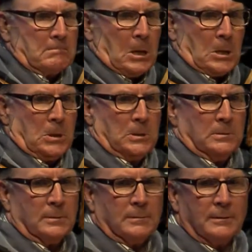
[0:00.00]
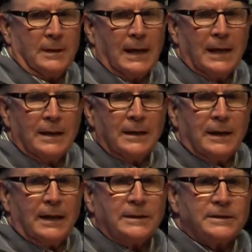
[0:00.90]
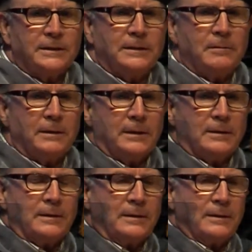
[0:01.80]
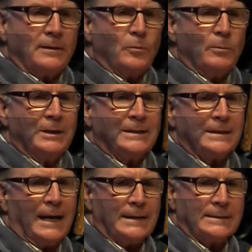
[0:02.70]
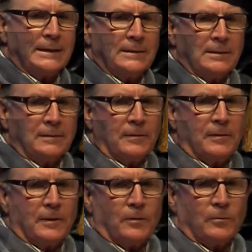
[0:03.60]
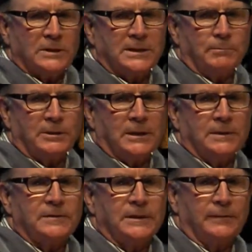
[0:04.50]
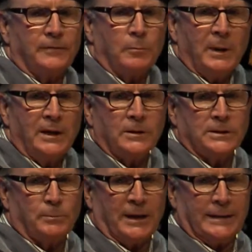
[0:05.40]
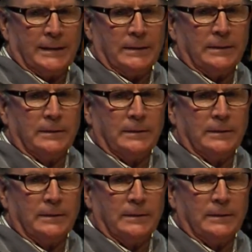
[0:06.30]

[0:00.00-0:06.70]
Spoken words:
"I don't know." He said, the woman is asking the receptionist if her mare is pregnant."